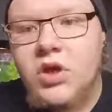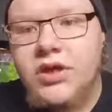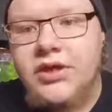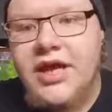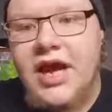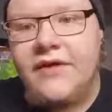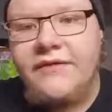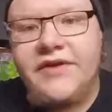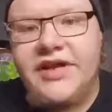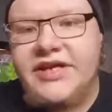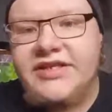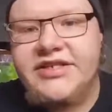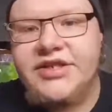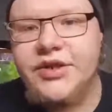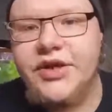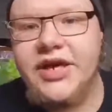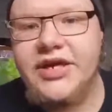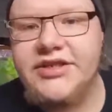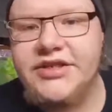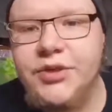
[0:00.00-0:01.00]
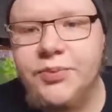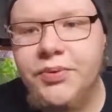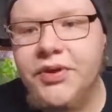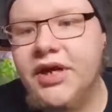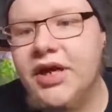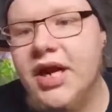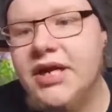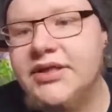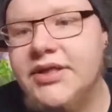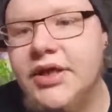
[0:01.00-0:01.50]
Definitely. He's too pretty
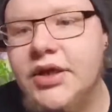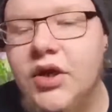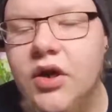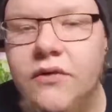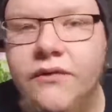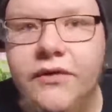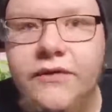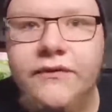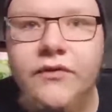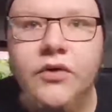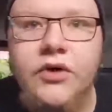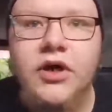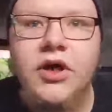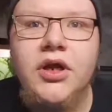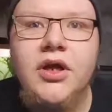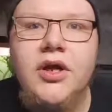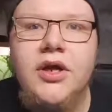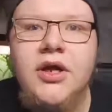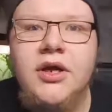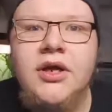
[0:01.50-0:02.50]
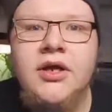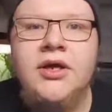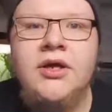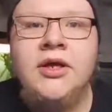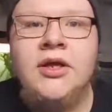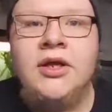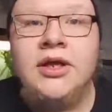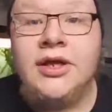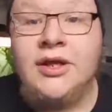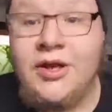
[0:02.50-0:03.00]
not to get a girlfriend for.
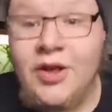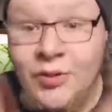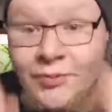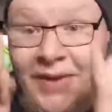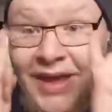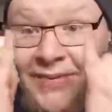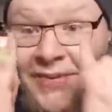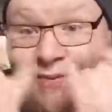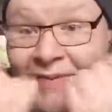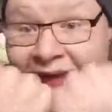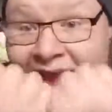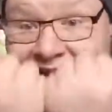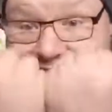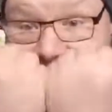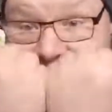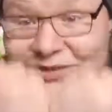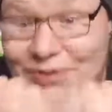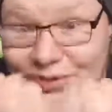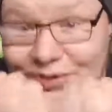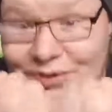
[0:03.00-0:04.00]
Little baby Molly's.